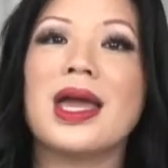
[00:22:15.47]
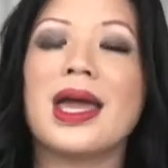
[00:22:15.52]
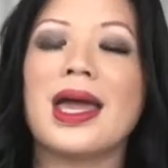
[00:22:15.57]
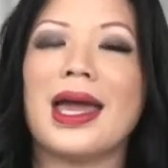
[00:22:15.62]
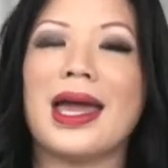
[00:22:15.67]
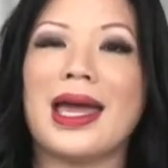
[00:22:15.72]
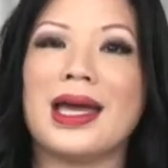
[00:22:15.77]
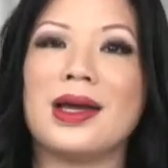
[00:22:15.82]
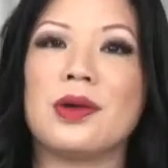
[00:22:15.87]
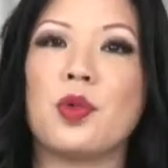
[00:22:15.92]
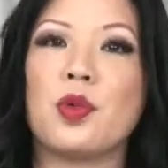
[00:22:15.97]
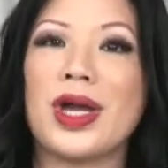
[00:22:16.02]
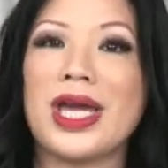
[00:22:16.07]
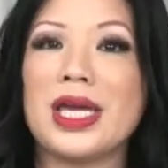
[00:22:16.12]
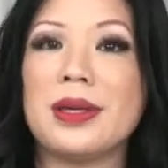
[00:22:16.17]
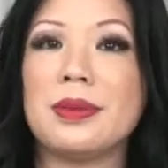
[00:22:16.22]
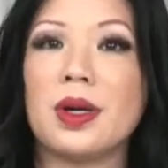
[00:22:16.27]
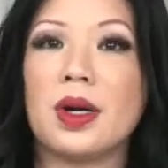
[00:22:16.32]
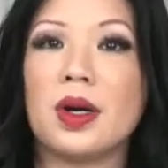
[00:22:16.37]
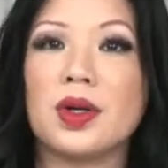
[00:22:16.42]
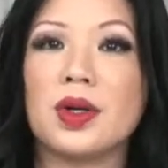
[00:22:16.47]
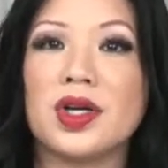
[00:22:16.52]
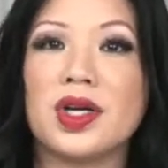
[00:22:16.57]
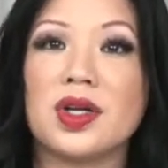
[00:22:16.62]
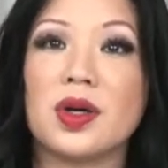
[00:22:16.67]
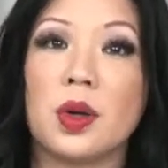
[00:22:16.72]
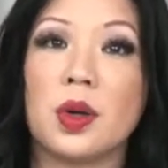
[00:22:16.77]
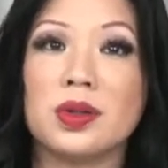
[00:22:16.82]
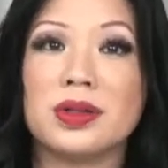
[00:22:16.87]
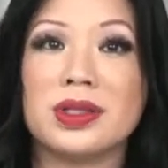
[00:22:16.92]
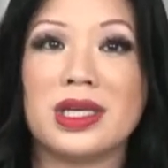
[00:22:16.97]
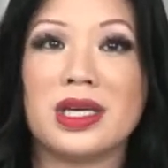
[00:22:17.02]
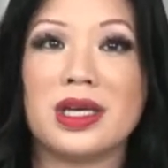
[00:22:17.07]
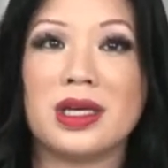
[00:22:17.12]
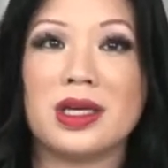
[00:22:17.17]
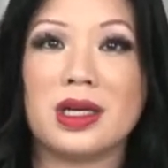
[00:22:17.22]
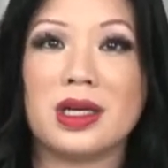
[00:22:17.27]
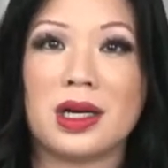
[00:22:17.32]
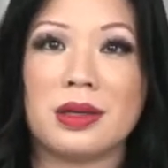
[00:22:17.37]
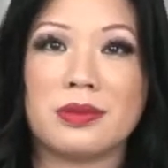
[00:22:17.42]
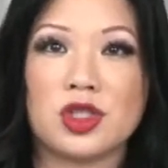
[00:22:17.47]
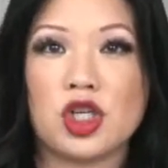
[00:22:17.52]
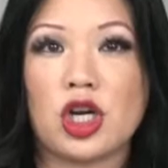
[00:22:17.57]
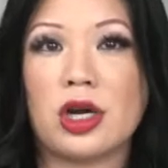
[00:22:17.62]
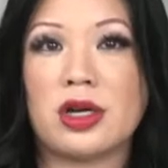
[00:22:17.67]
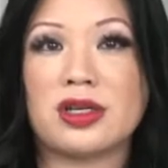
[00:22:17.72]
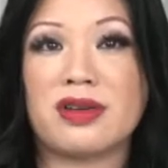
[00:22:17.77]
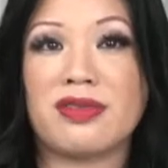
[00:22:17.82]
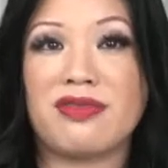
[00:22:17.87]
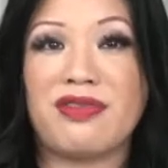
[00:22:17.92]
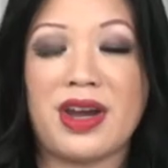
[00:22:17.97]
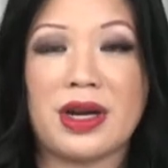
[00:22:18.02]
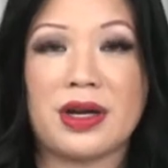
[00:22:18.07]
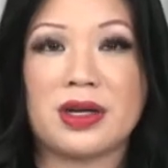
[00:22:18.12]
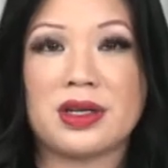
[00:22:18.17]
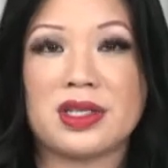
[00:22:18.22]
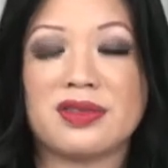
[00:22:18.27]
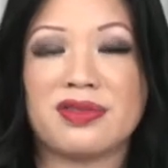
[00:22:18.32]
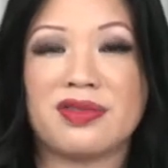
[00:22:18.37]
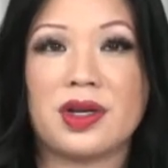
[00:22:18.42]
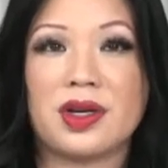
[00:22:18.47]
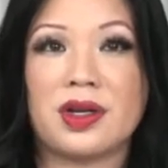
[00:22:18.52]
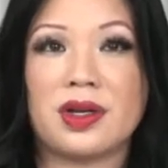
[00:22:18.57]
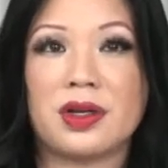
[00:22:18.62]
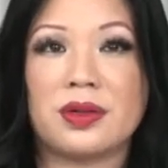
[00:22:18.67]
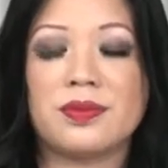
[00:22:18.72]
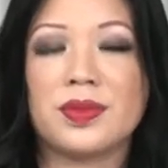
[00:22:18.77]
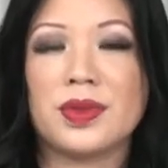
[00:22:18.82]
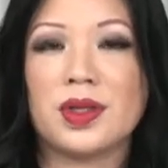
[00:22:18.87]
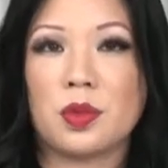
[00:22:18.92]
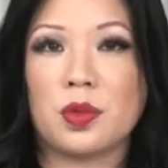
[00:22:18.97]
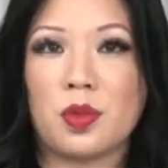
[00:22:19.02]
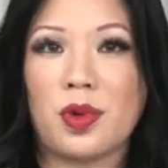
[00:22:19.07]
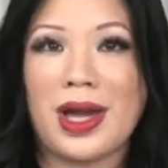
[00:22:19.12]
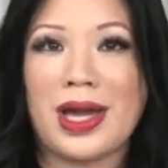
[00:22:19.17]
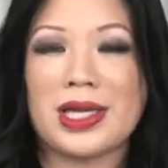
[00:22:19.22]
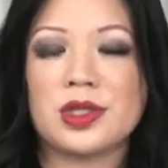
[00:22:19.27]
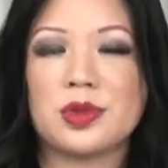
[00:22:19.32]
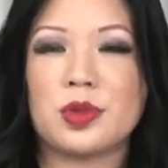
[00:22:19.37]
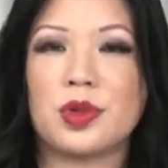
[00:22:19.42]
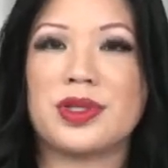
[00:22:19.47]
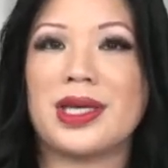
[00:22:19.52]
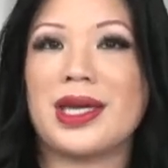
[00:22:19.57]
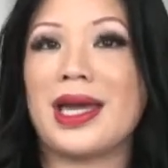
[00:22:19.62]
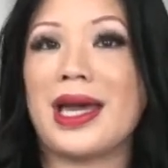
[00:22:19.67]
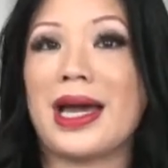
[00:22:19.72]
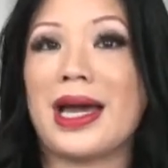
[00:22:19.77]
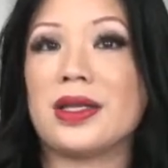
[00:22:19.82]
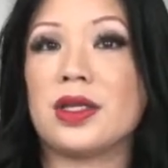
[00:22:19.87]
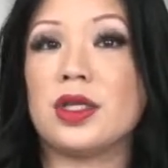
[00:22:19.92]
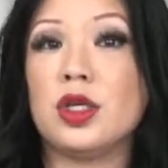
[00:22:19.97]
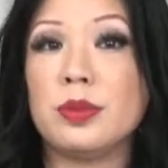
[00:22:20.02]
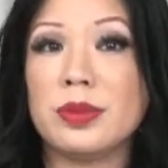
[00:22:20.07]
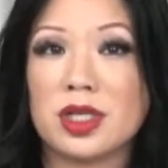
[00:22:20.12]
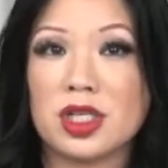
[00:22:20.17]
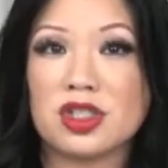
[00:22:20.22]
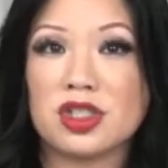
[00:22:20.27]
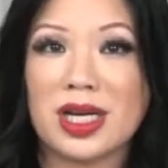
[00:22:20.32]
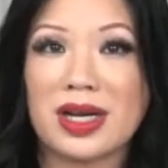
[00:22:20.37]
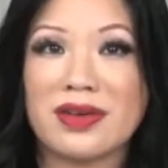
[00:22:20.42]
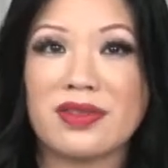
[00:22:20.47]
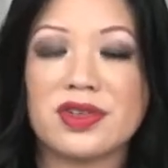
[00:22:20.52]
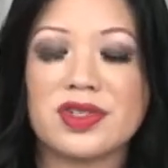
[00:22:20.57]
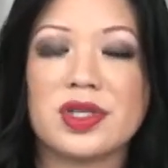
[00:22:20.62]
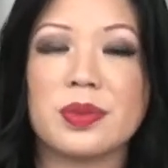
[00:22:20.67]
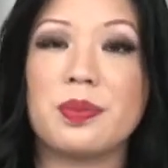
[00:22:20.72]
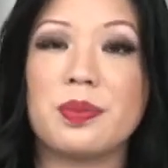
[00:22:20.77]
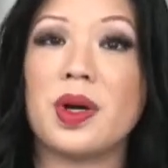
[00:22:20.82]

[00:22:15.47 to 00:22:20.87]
And Waymo could only charge fares for rides where they had human drivers.